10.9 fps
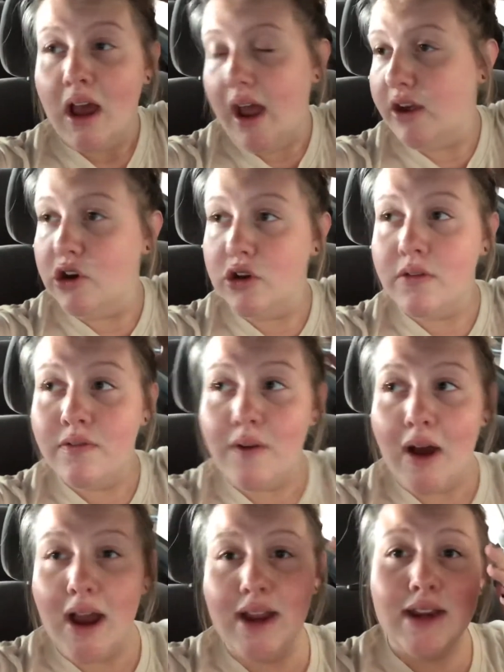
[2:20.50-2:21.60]
I couldn't
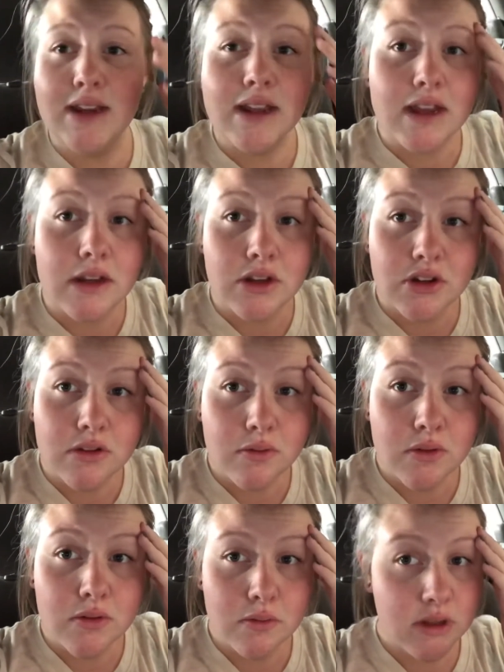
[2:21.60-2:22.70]
find. It just
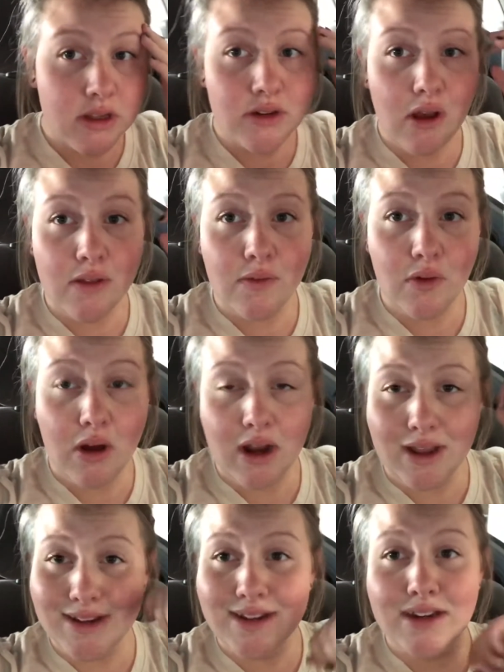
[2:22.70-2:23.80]
was really stressful and
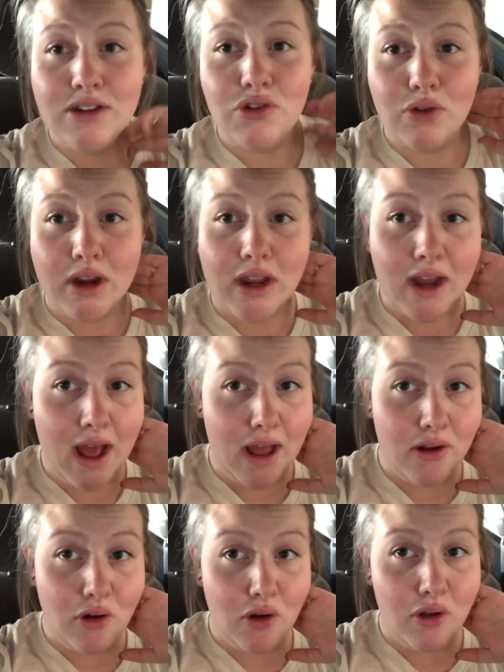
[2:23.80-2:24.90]
I didn't enjoy it at
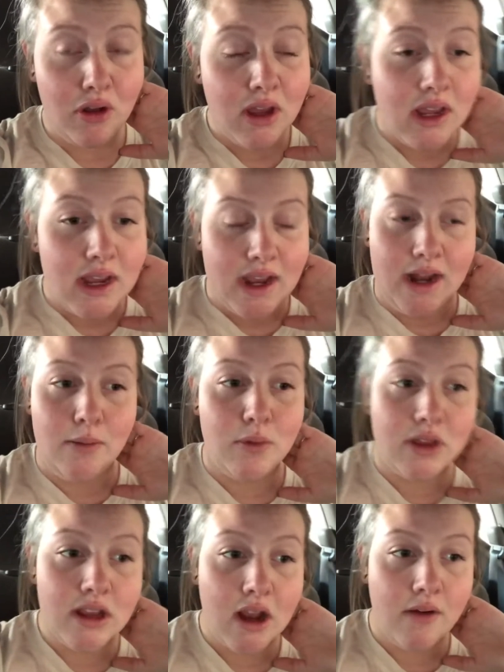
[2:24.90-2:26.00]
all. And I'm
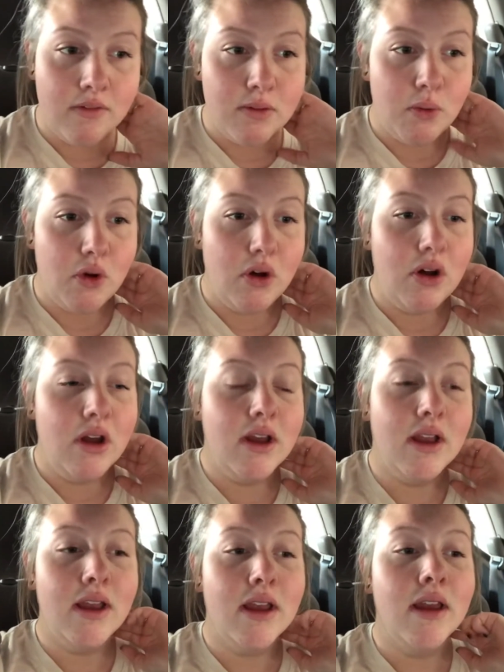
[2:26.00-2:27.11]
really uncomfortable
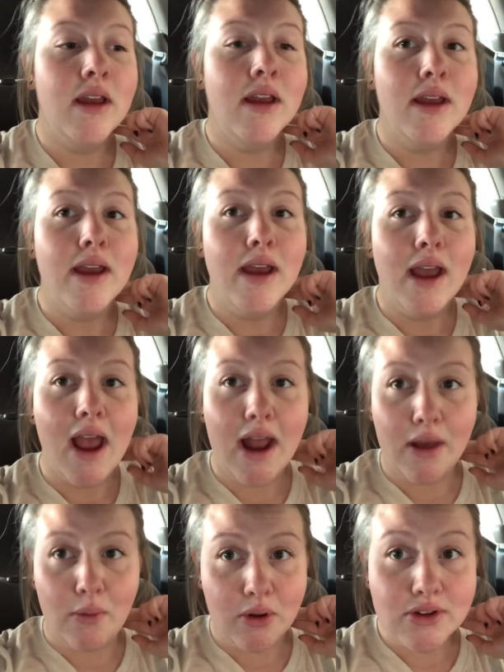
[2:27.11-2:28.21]
and
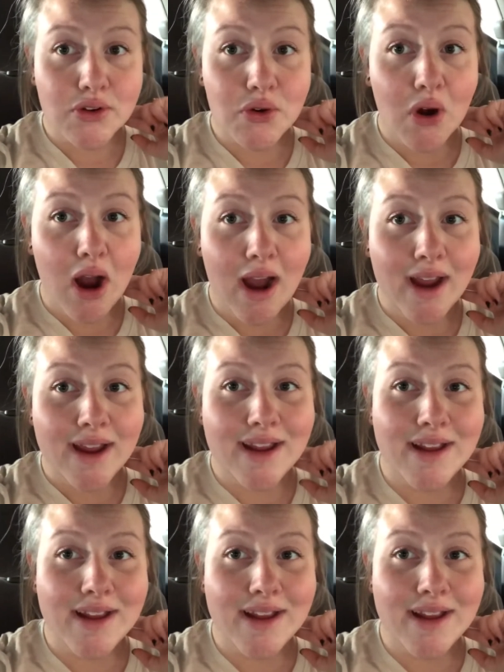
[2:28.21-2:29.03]
I want to cry,